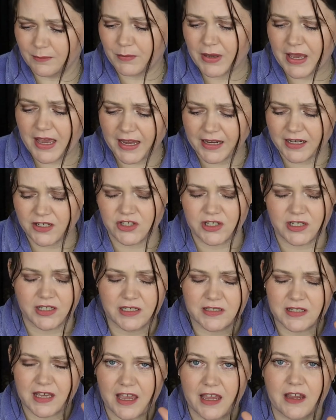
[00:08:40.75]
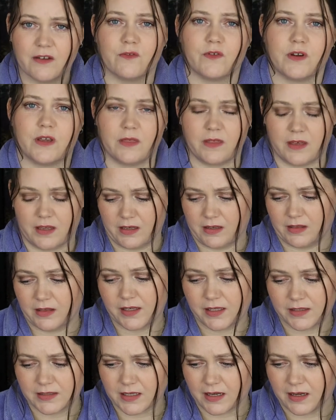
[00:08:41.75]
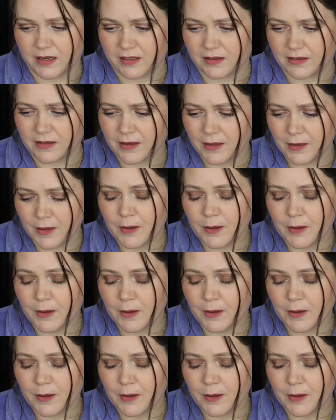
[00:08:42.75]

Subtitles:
Packaging is everything in these, guys.